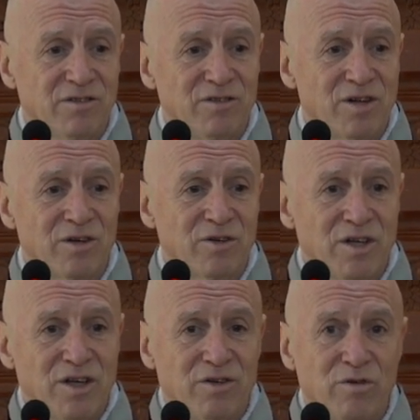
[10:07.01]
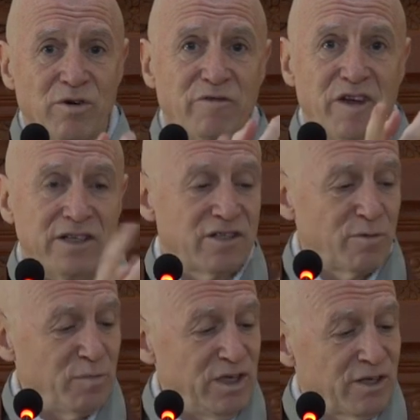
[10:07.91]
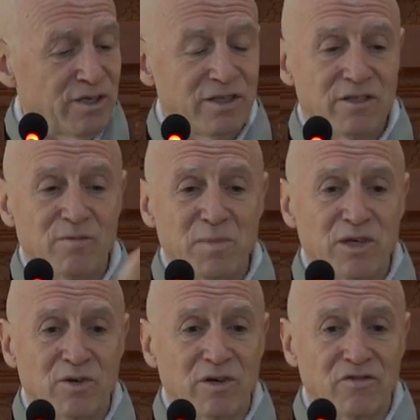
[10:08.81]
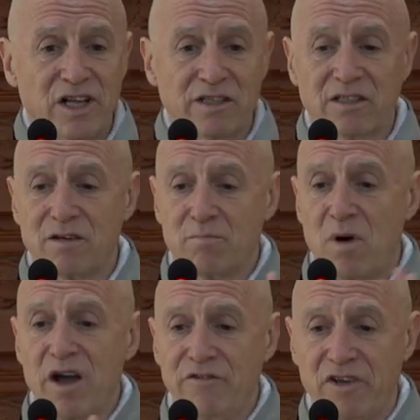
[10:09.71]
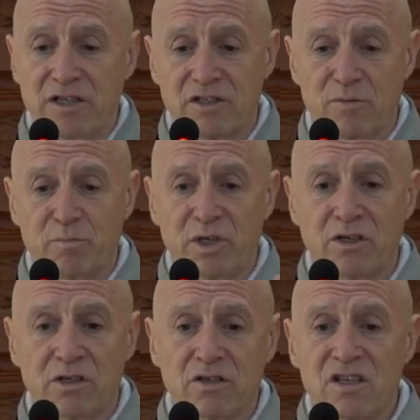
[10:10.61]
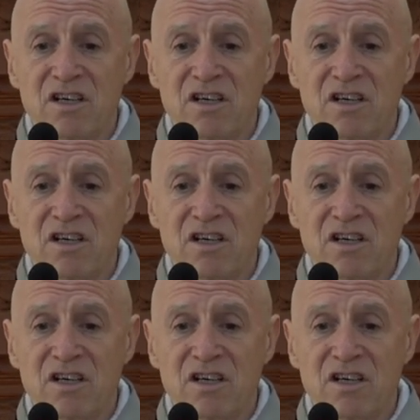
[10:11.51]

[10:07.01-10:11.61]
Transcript: You know, your face appears, the mirror reflects it, my face appears.